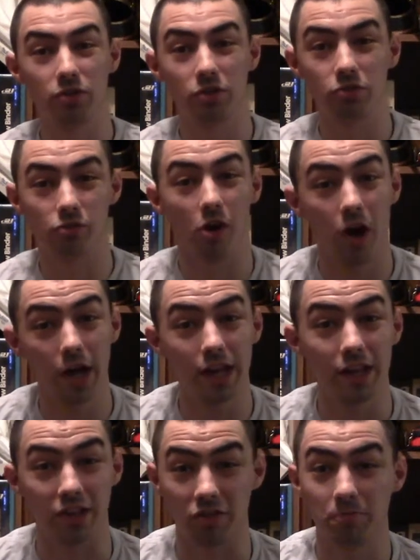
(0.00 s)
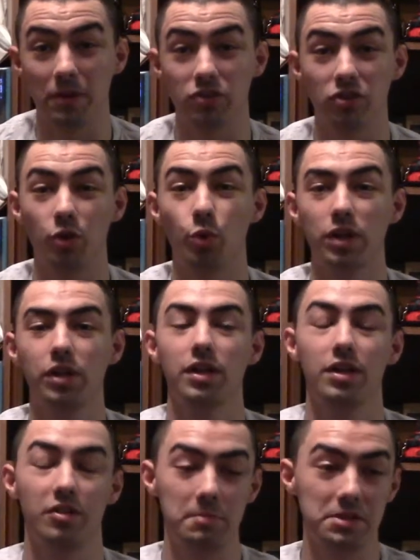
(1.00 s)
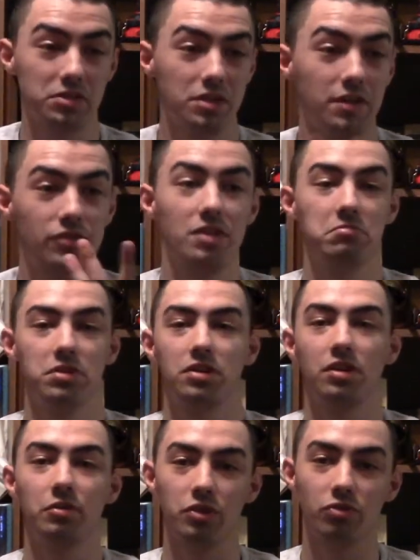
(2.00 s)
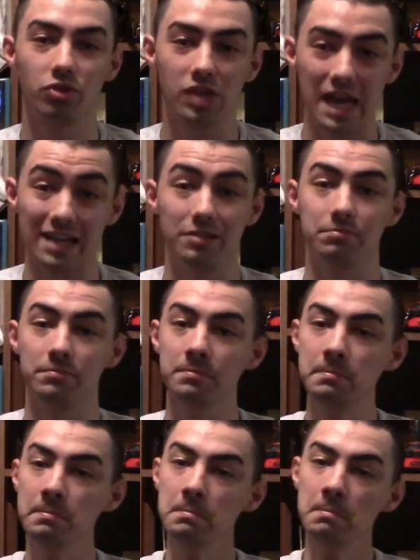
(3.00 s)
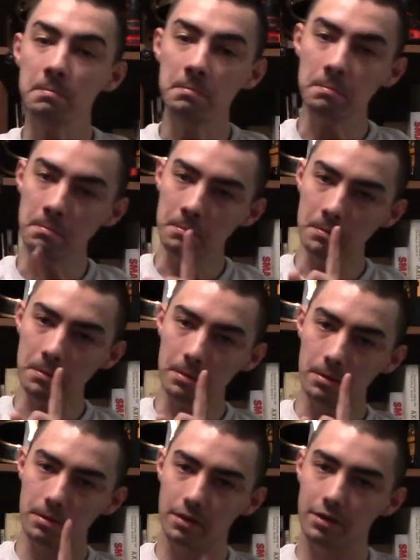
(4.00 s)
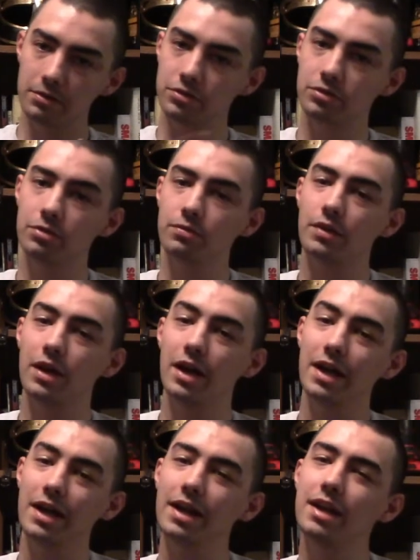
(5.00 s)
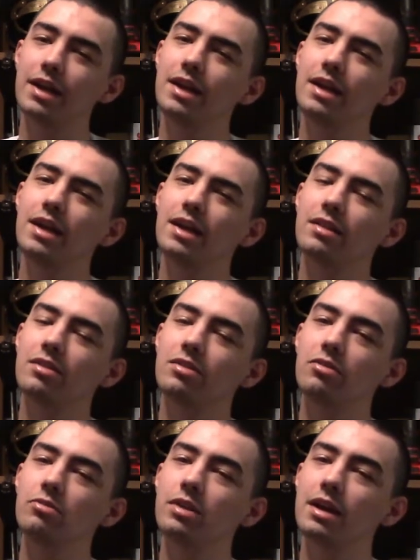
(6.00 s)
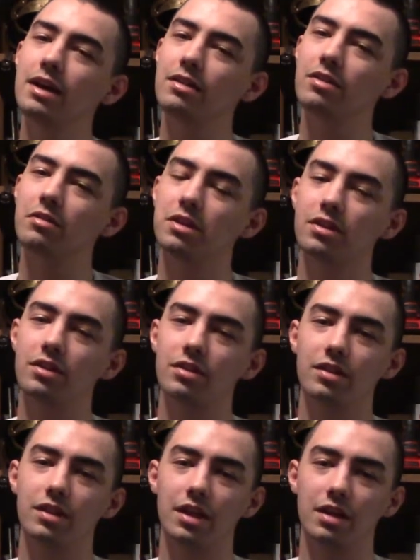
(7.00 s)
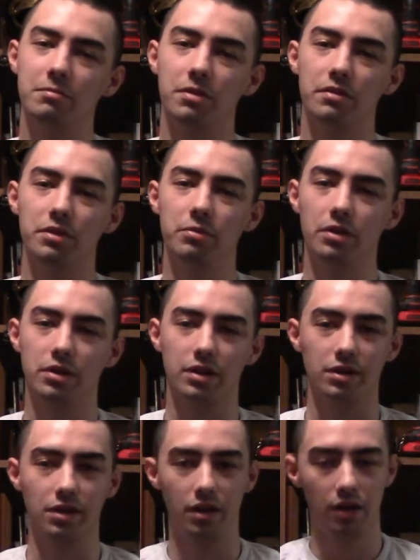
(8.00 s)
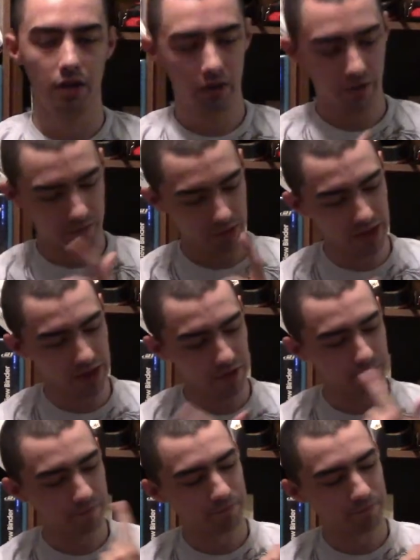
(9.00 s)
to draw it especially quickly, especially if someone was to attack him. Now, in truth, I do not technically see that probably working. But now,